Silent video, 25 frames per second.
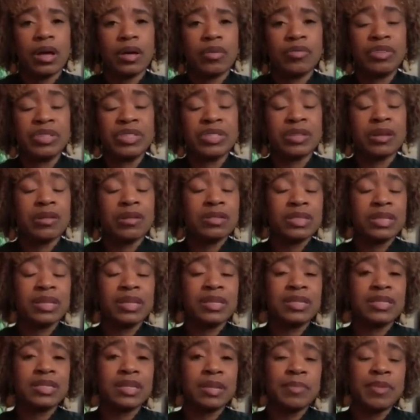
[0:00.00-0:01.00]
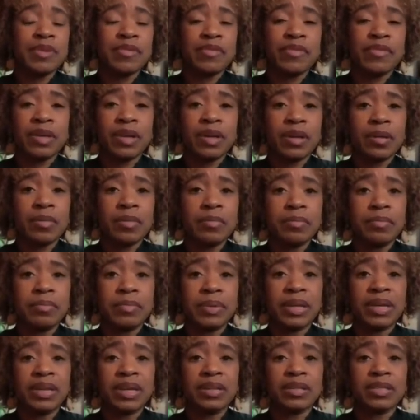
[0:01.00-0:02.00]
resulting in some of them
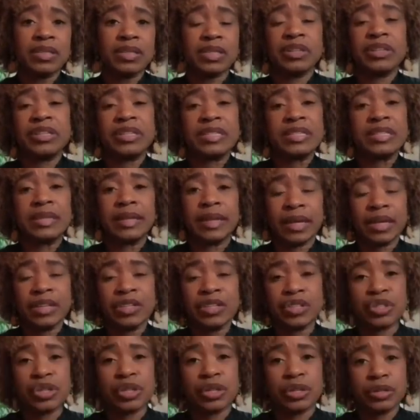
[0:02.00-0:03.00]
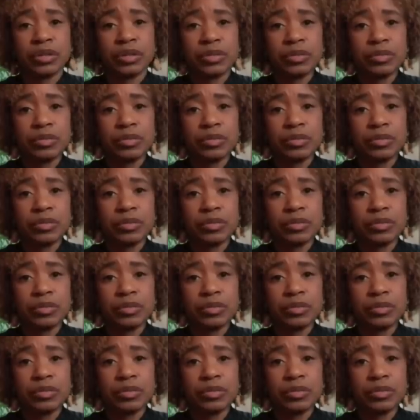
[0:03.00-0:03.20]
being seriously injured.